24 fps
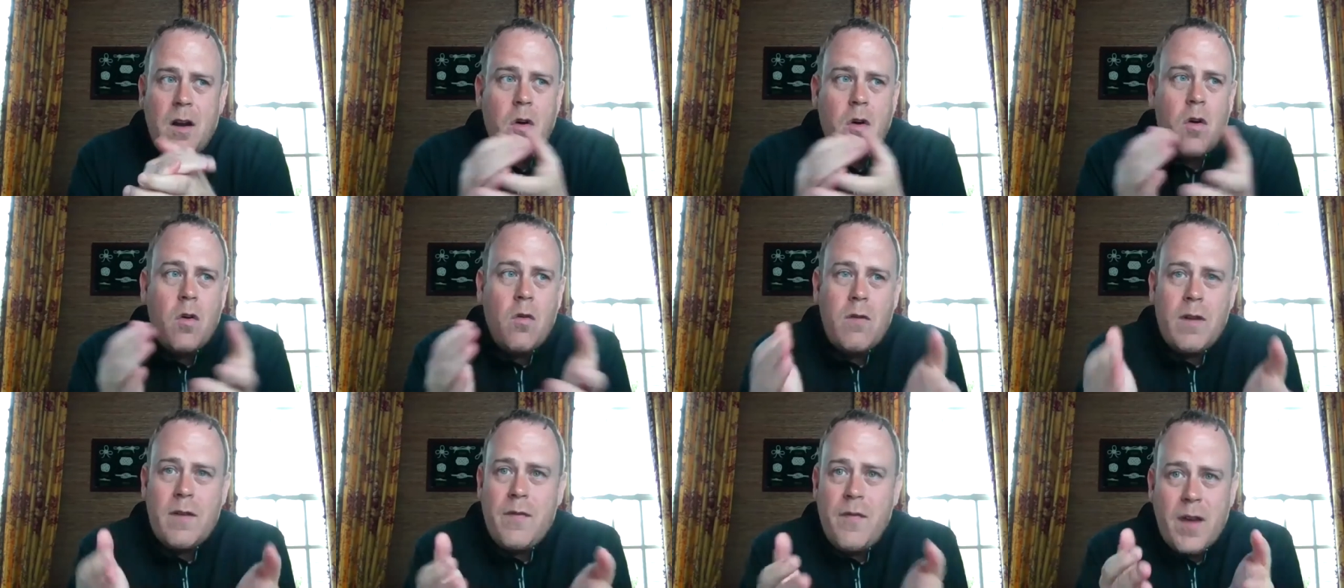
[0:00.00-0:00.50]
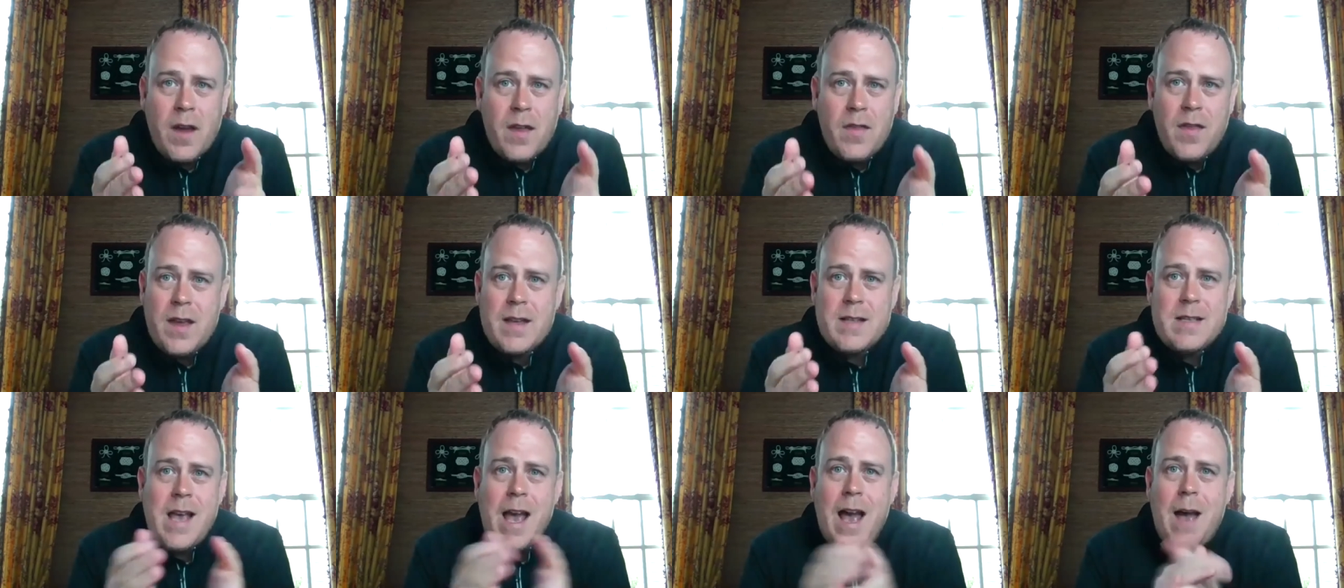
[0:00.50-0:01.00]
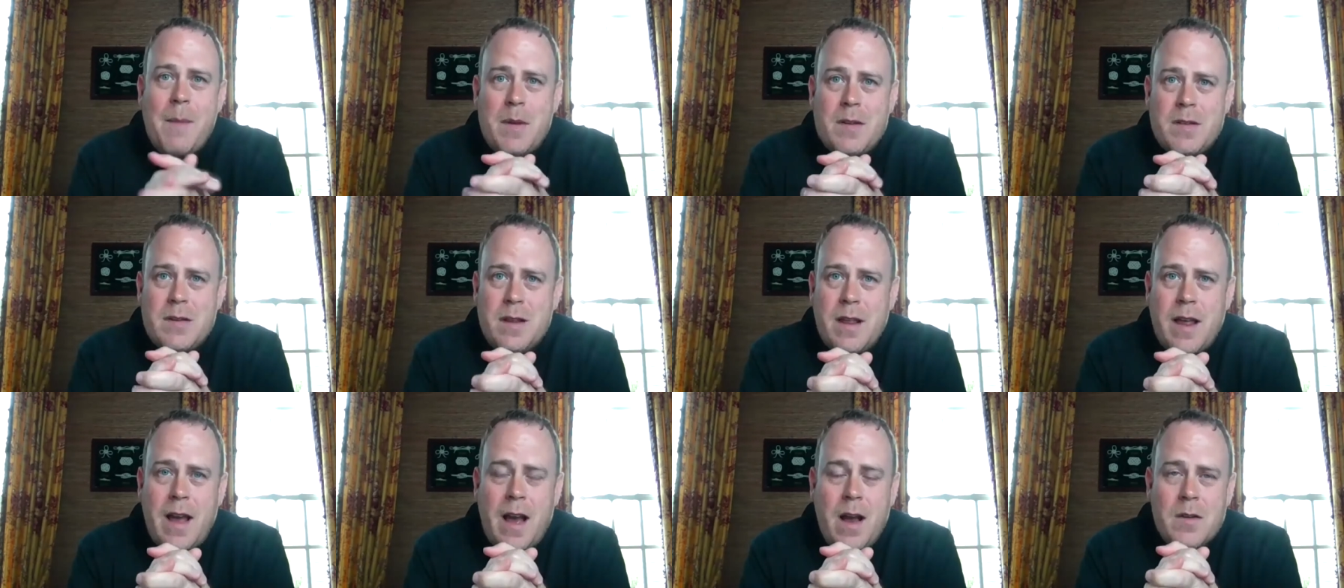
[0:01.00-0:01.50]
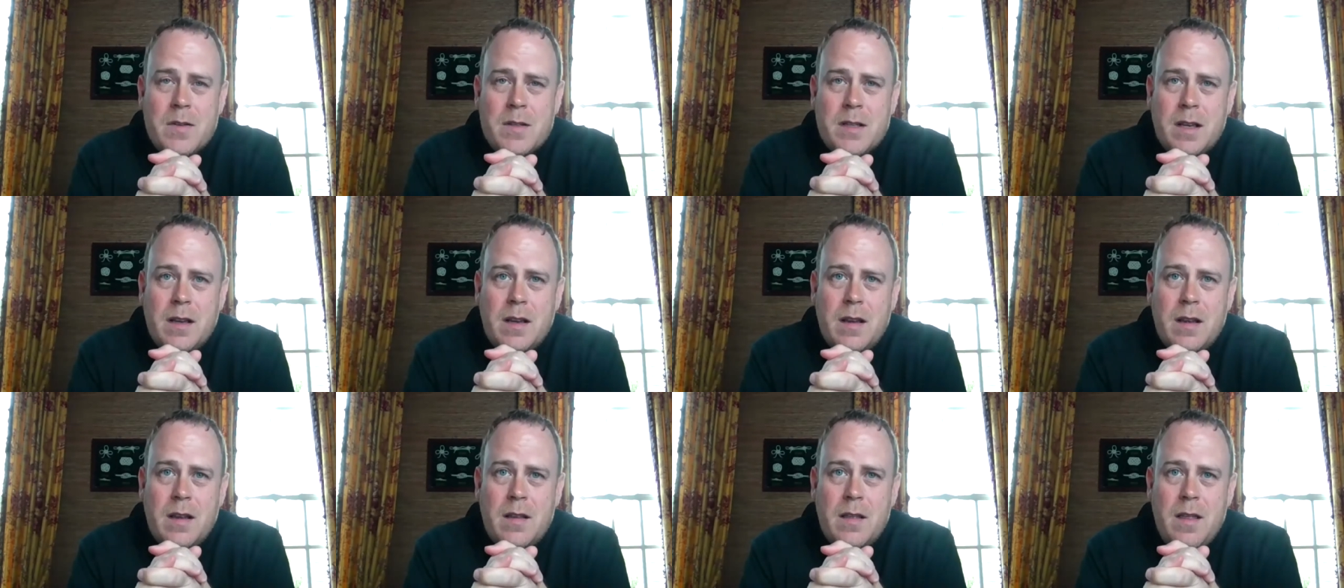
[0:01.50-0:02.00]
horrific things happen to the
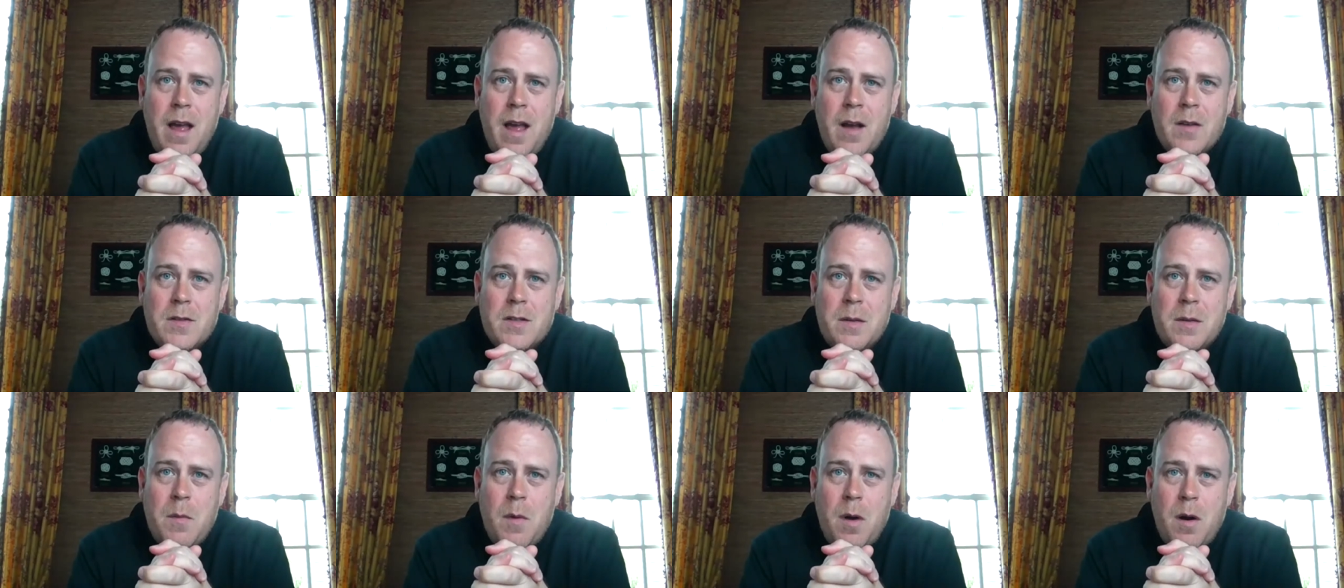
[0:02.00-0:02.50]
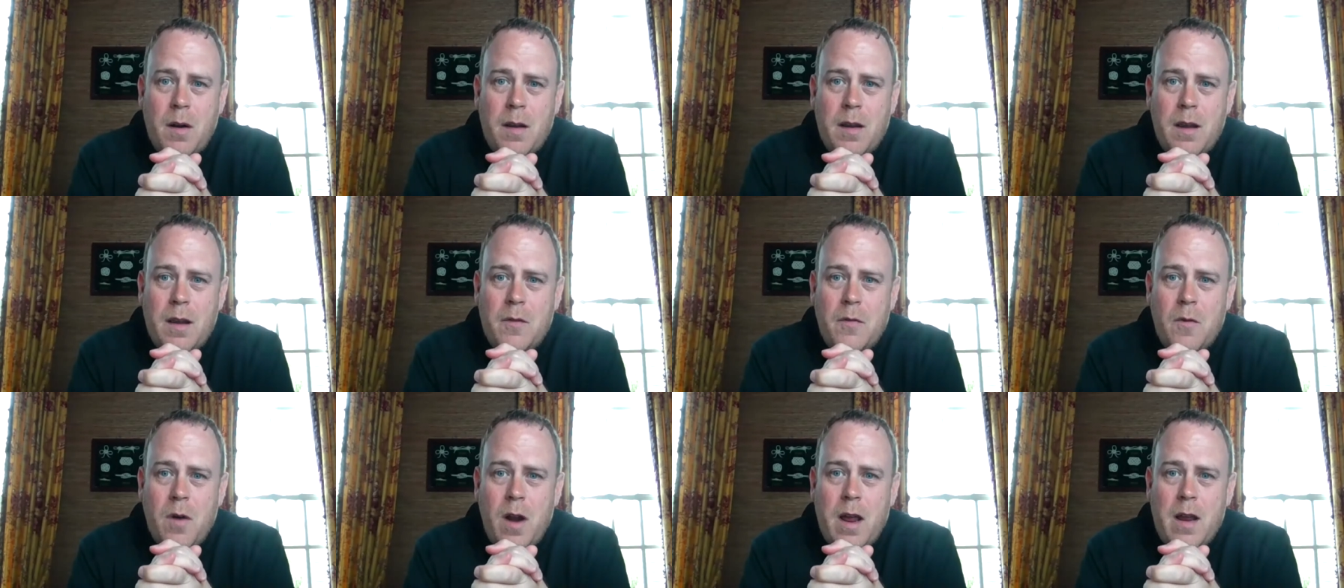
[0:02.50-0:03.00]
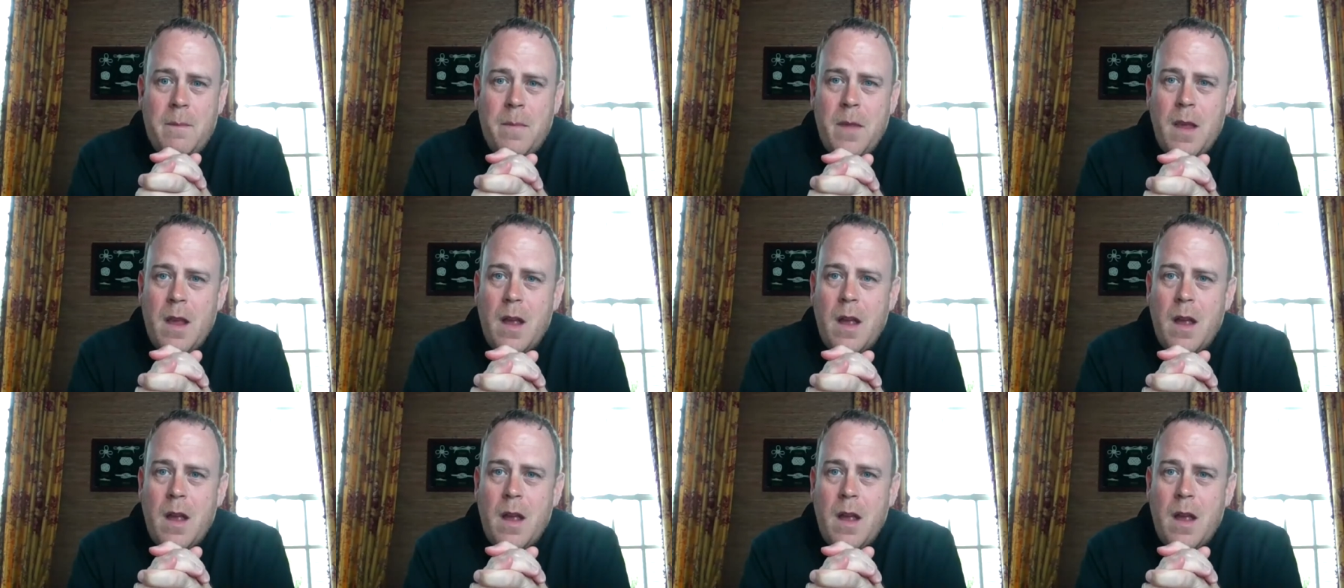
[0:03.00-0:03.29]
housing the housing market, right?